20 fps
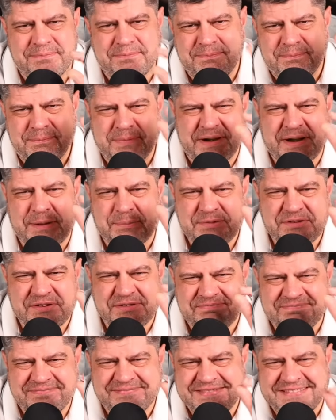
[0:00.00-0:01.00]
Perhaps a
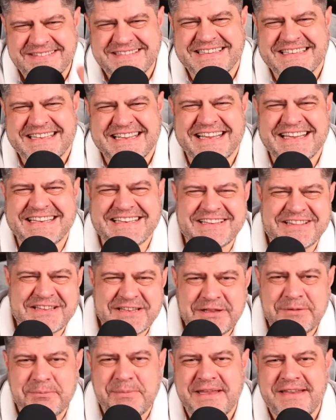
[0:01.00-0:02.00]
tiny
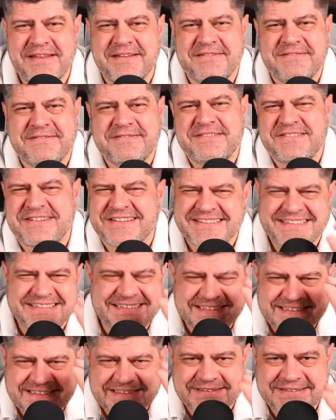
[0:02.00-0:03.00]
little bit, just
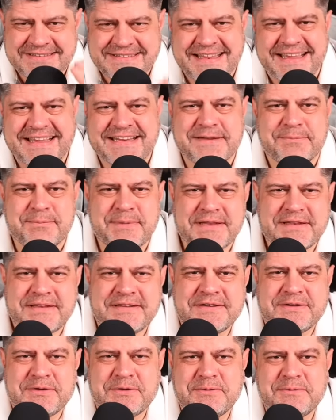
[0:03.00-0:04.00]
tiny bit,
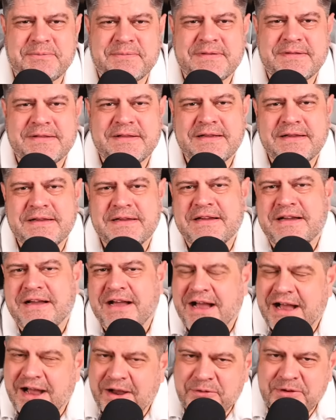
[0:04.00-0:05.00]
you know.
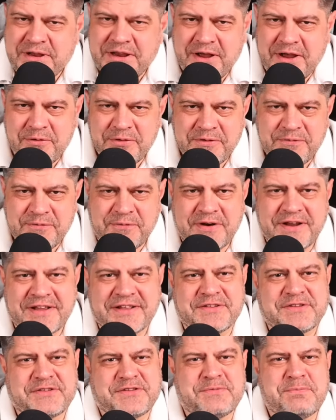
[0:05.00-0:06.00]
Howdy, howdy,
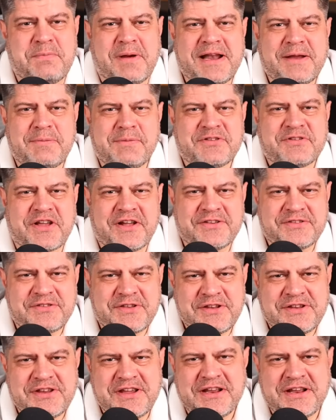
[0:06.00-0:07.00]
friends. My name is
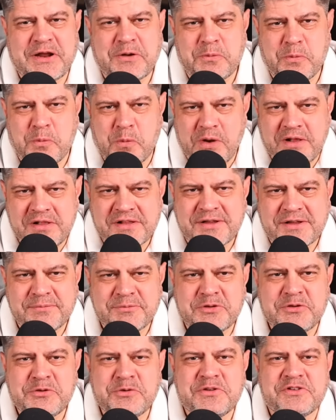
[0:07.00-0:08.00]
Konstantin, and welcome
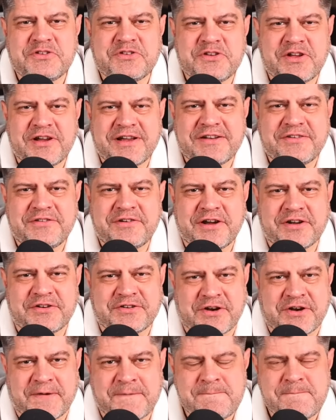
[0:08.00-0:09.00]
to Inside
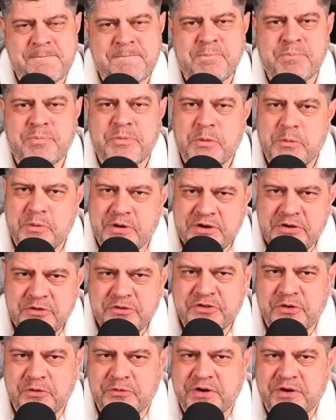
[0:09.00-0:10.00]
Russia, where
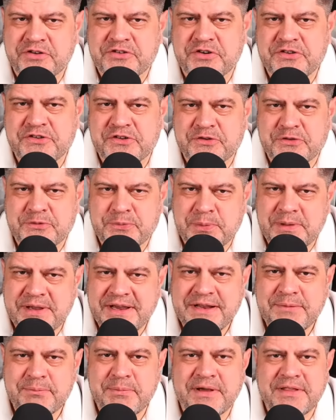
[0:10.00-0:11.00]
usual Russia is
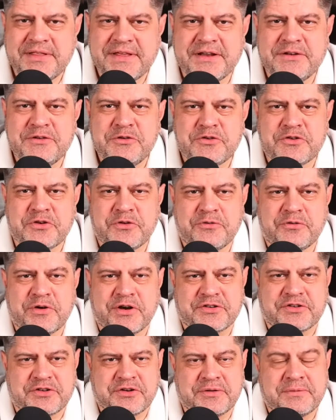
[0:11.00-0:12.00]
explained by the unusual
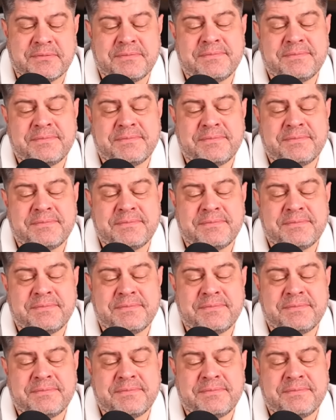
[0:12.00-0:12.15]
Russian,